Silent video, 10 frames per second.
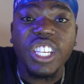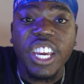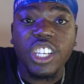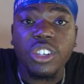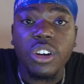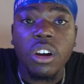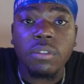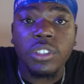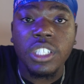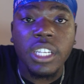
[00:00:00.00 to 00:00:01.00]
nature
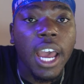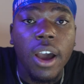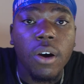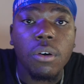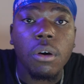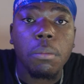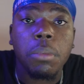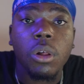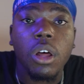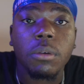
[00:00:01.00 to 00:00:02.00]
of just how
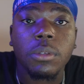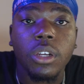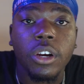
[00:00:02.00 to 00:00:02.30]
pull-ups